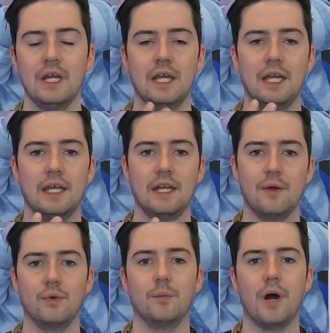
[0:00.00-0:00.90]
and it
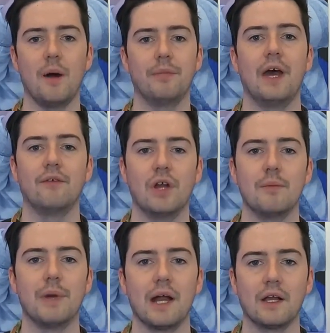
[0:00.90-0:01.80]
will pop that
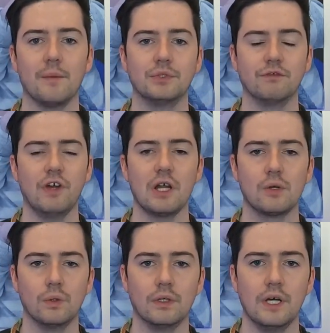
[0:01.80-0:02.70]
right back up. So very
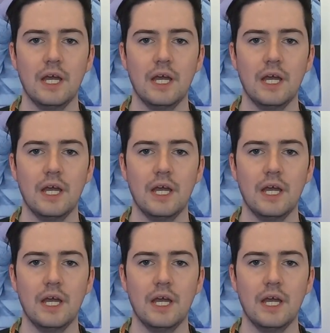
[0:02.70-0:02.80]
cool,